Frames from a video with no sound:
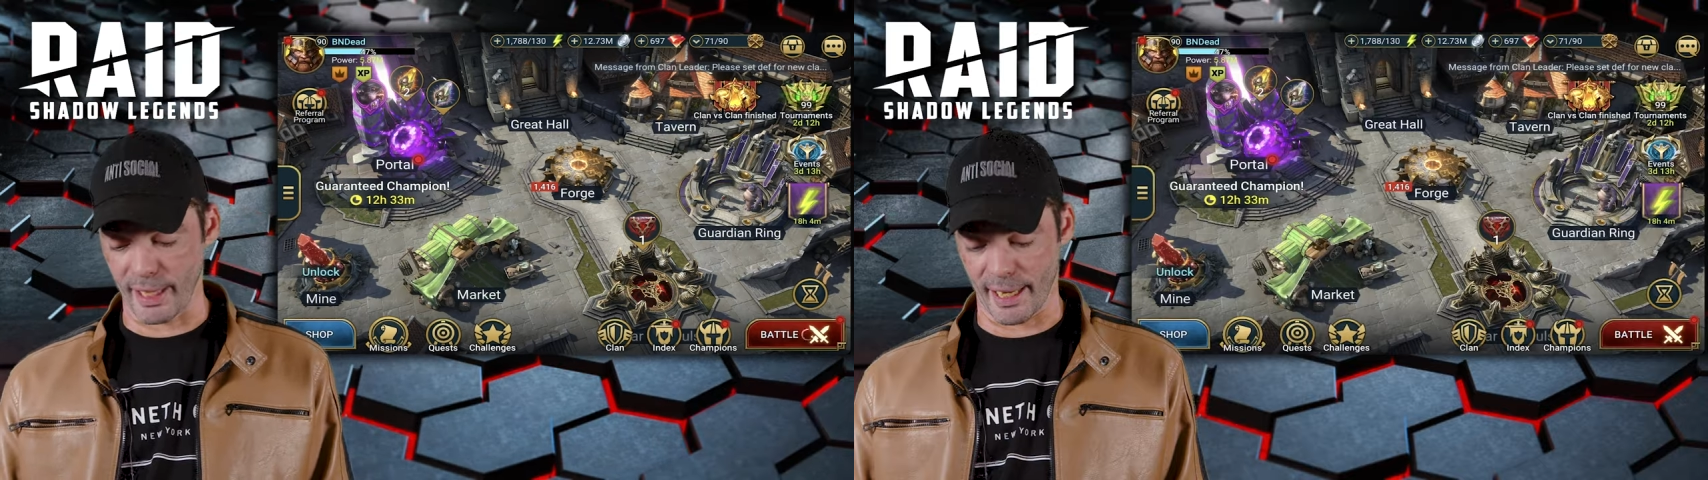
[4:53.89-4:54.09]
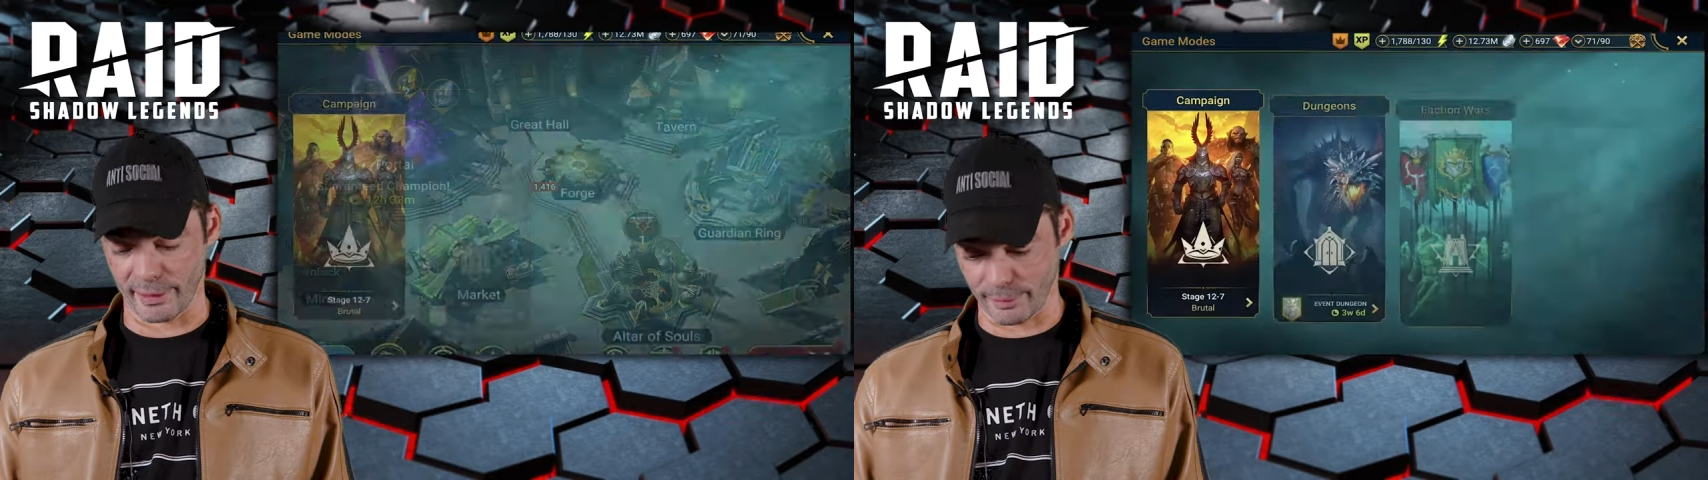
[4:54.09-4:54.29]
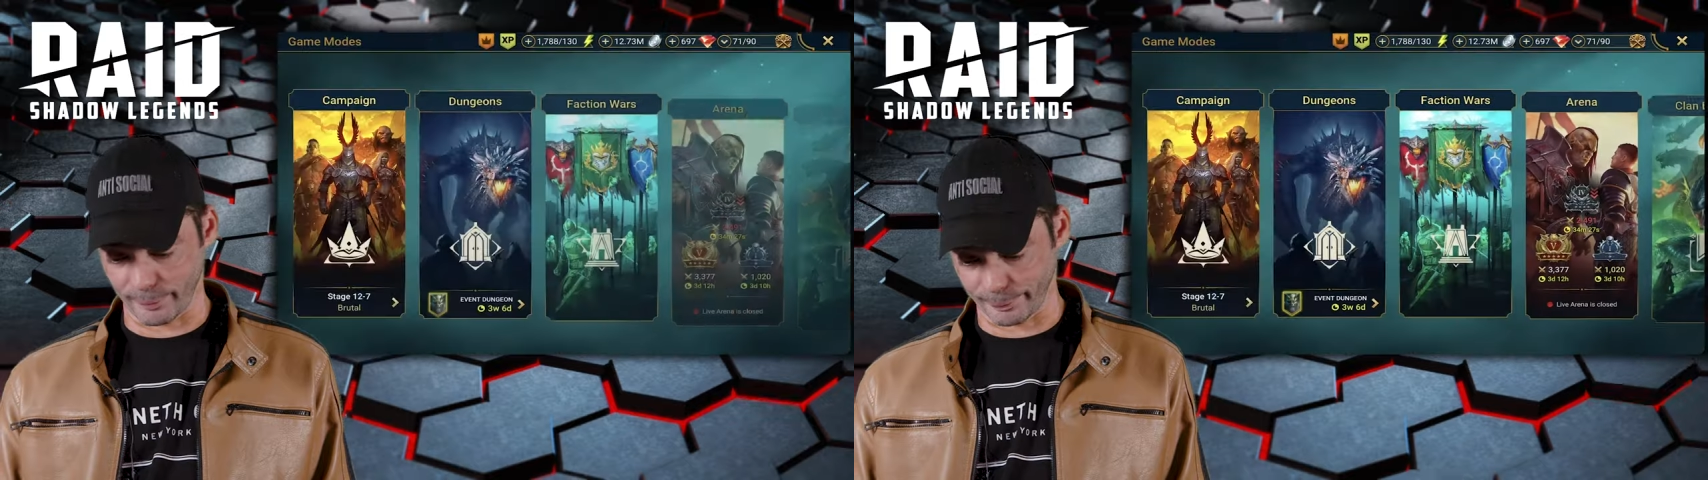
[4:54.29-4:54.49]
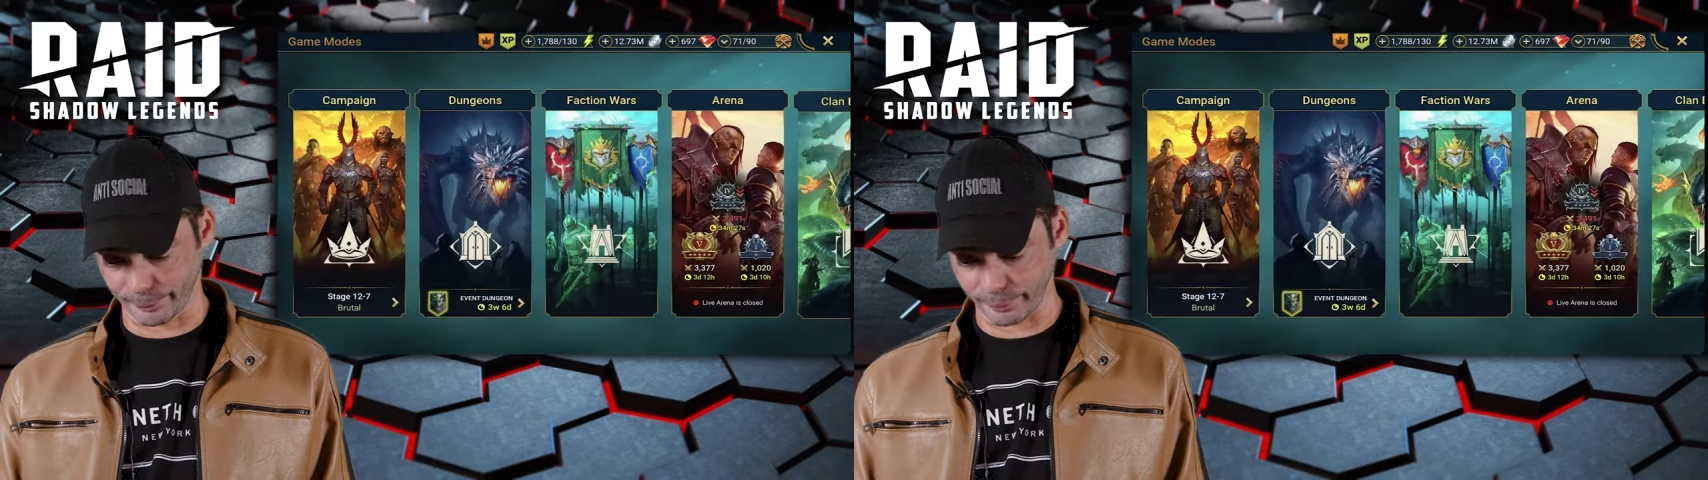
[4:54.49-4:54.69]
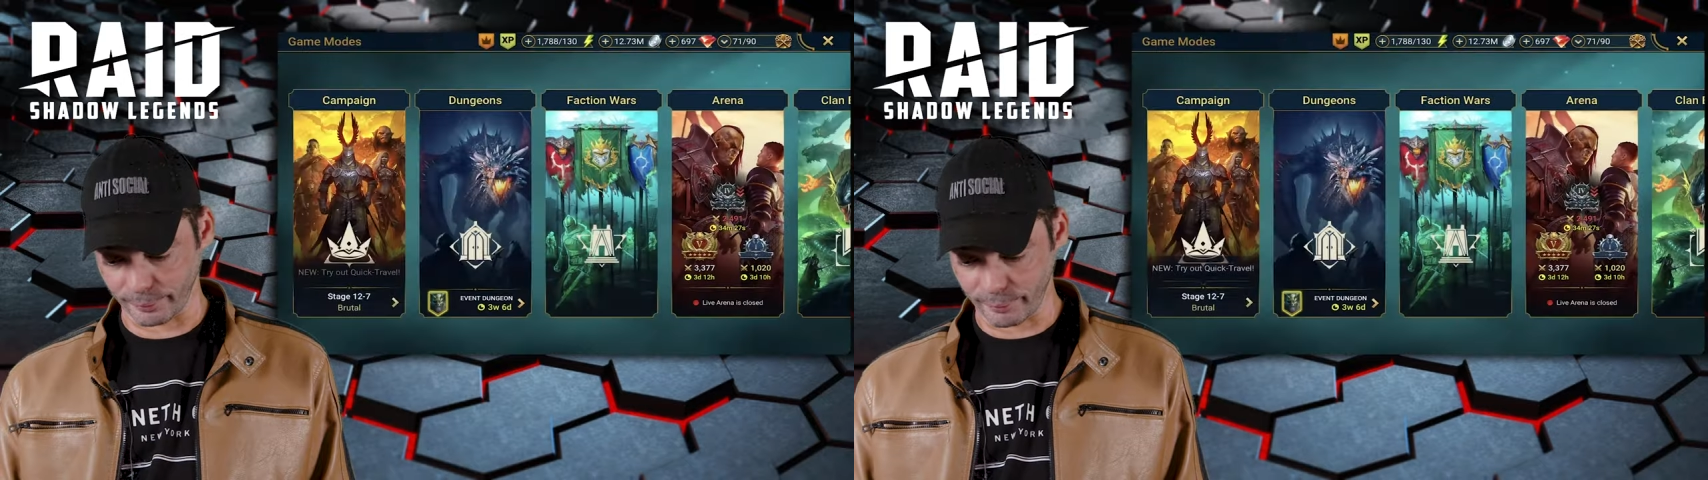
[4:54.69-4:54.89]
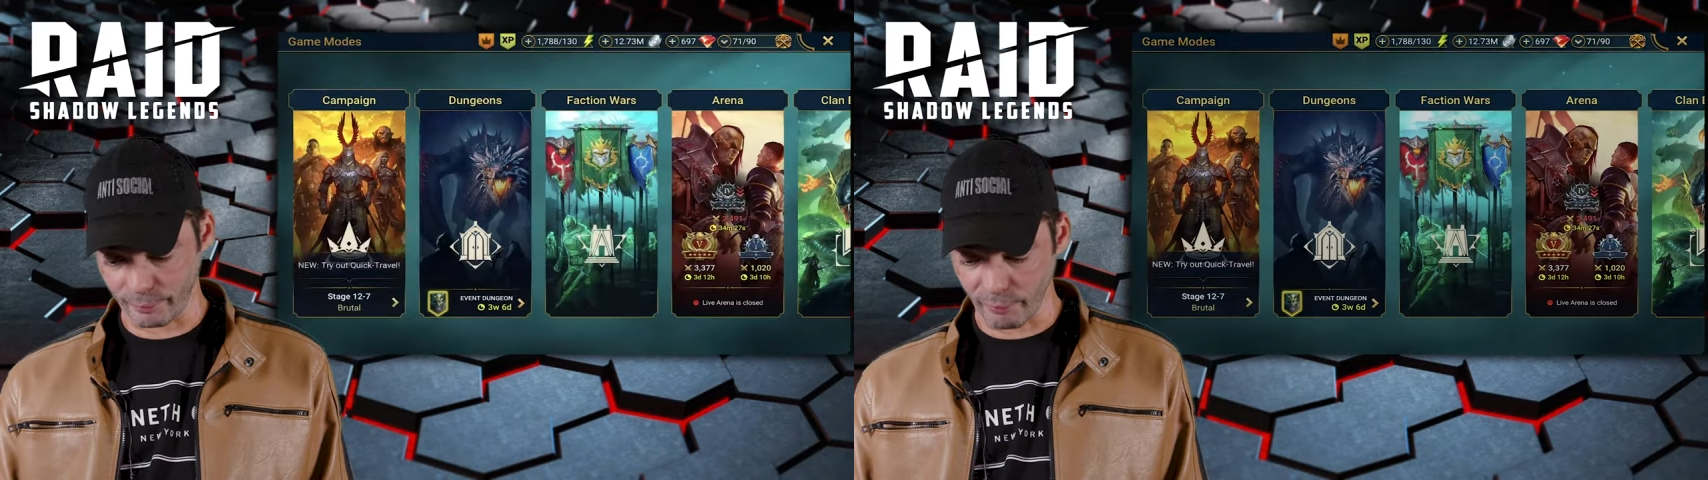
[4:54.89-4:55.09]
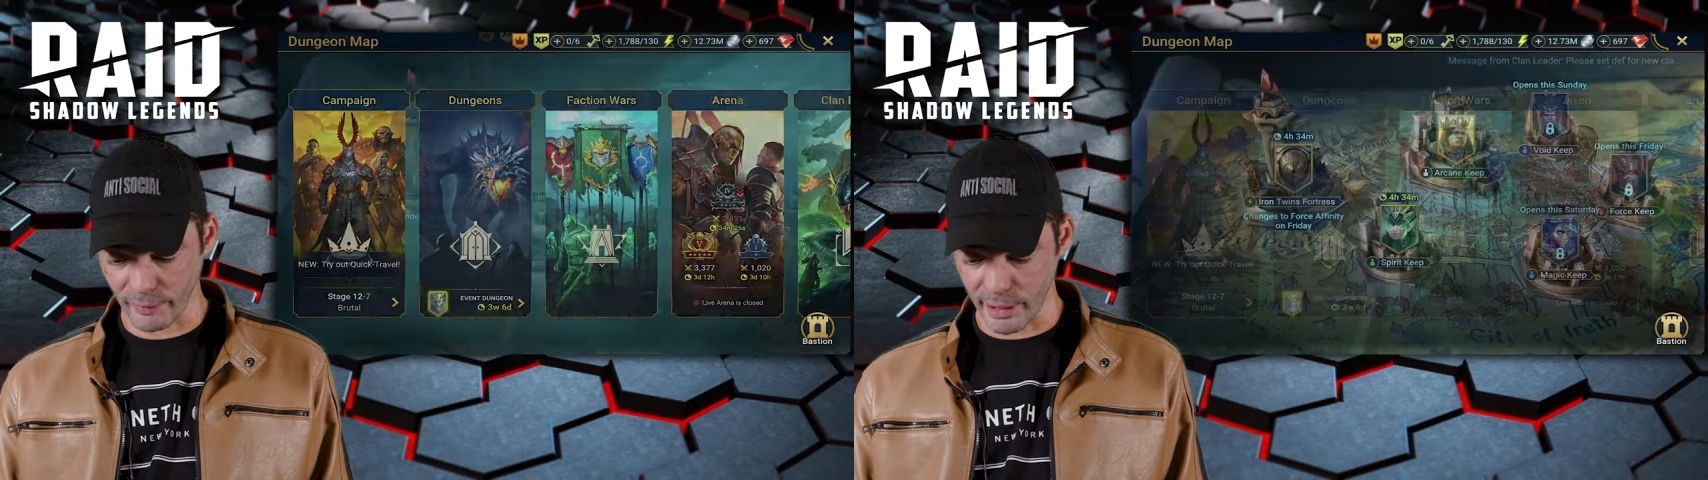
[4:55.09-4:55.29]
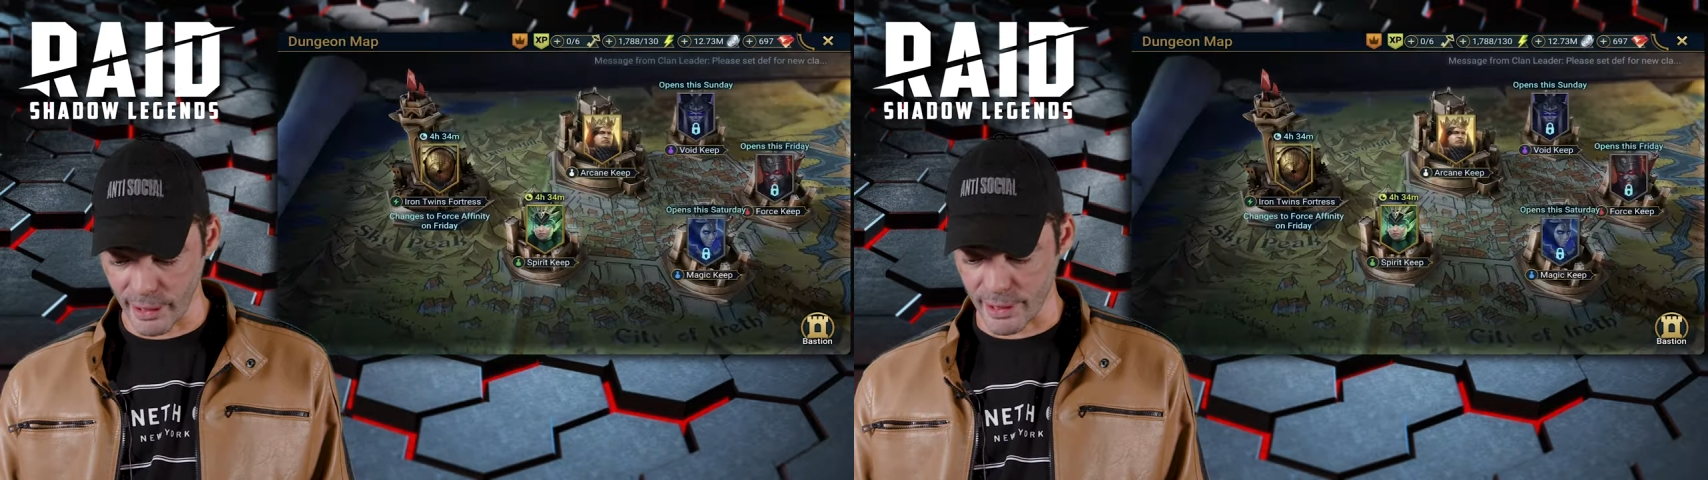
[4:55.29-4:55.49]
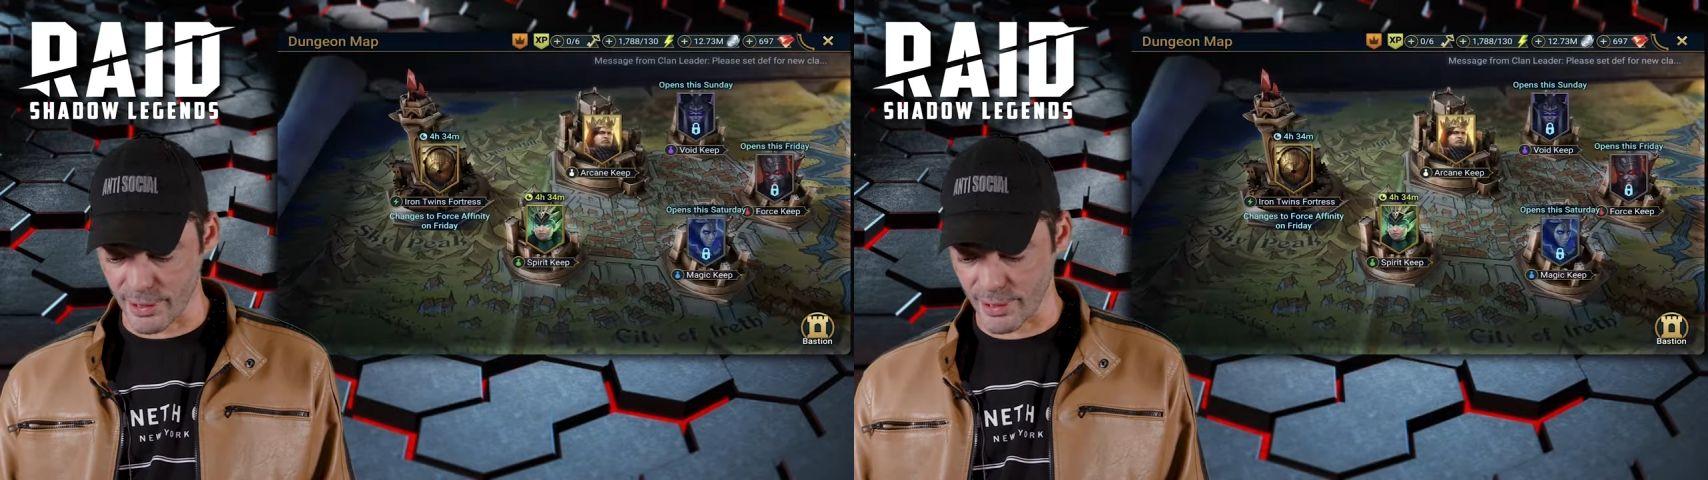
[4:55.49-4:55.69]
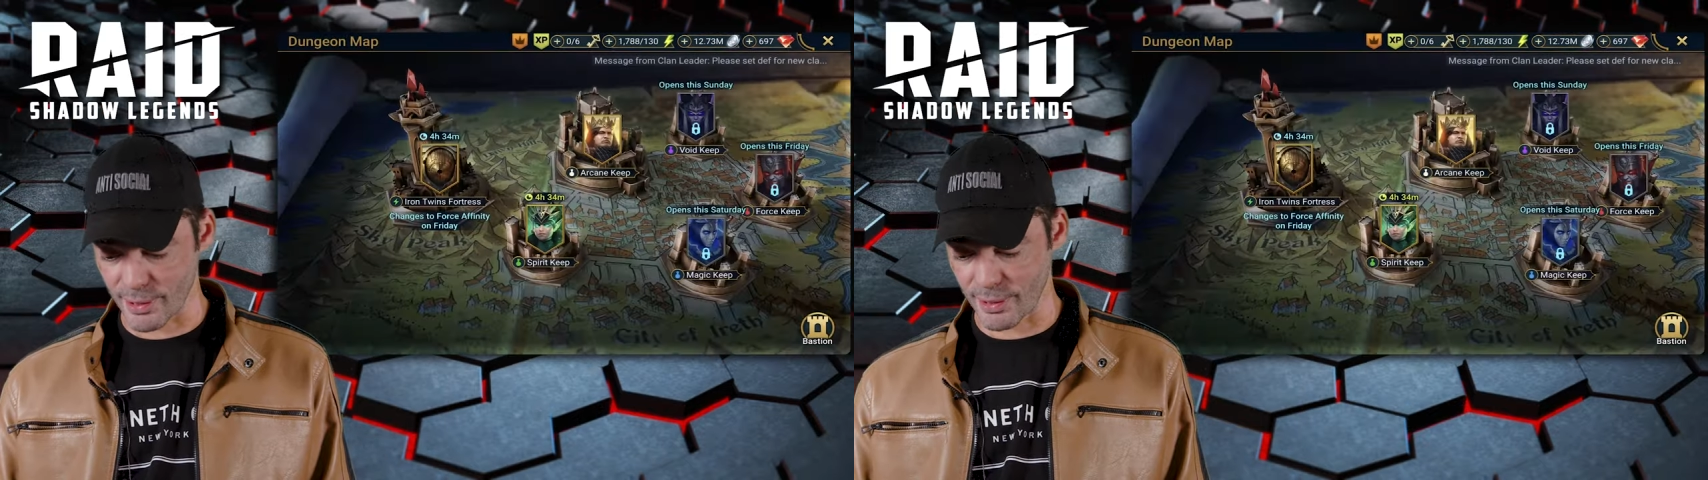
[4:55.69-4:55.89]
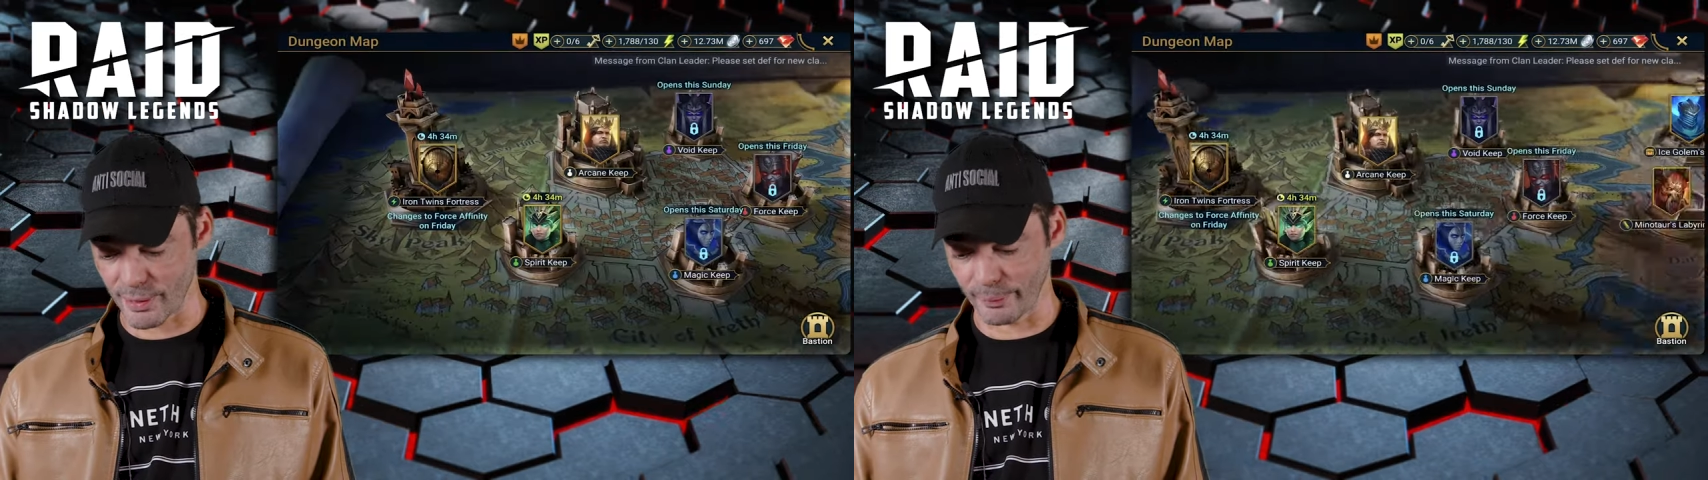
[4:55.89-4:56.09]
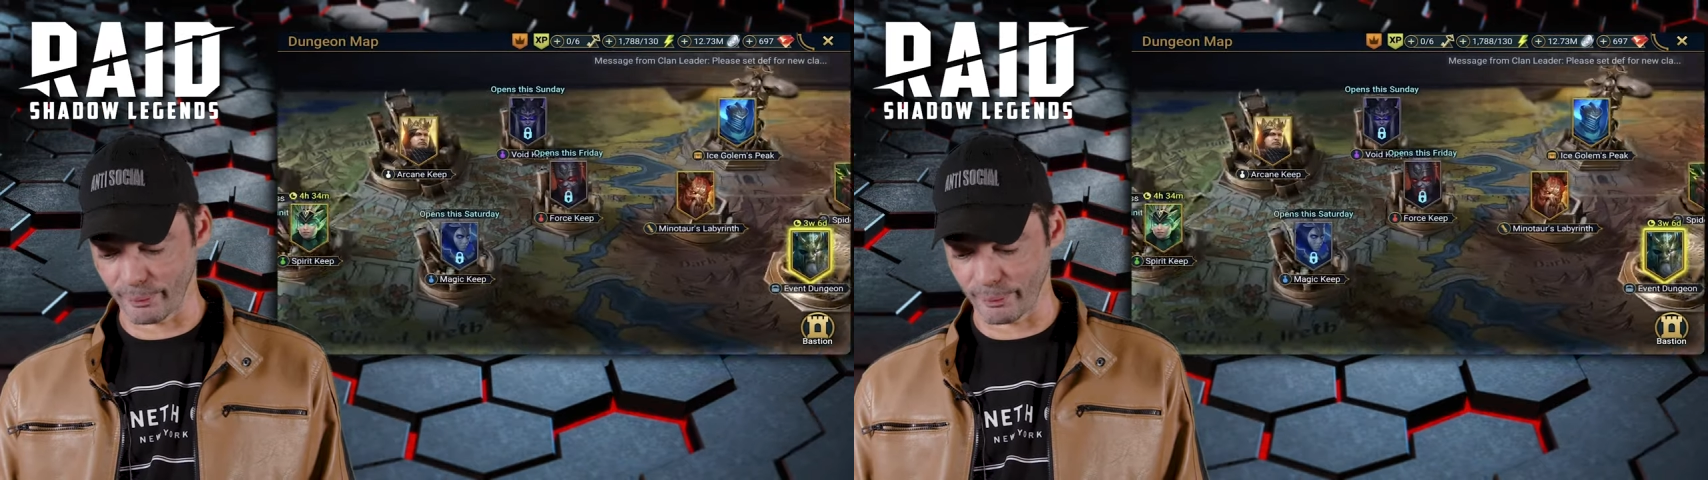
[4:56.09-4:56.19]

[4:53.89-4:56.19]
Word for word: that is